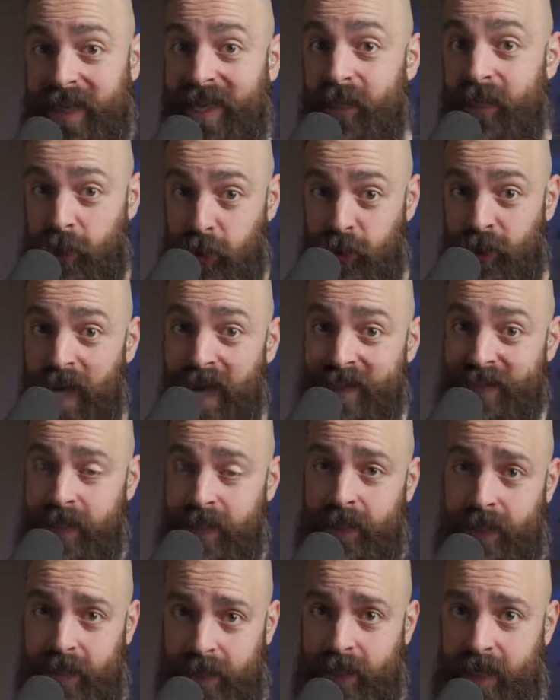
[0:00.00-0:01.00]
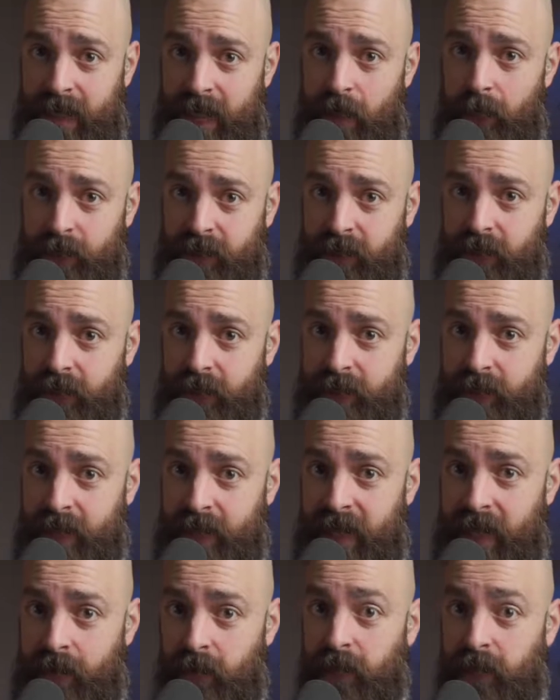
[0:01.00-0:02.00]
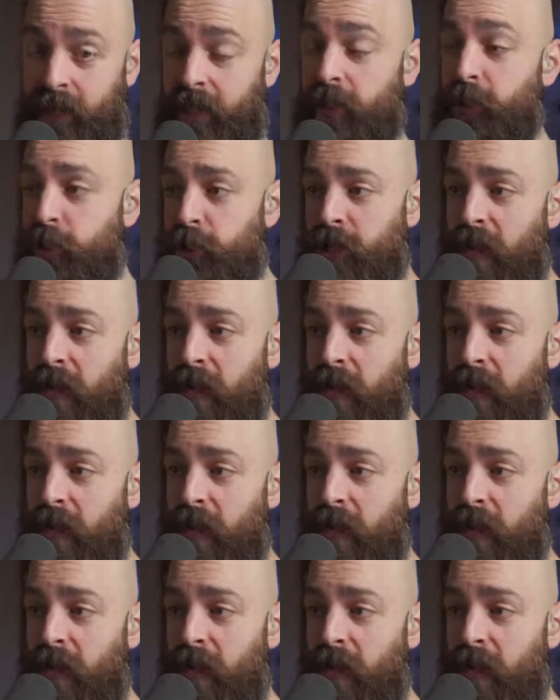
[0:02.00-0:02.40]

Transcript: injected an account into that, like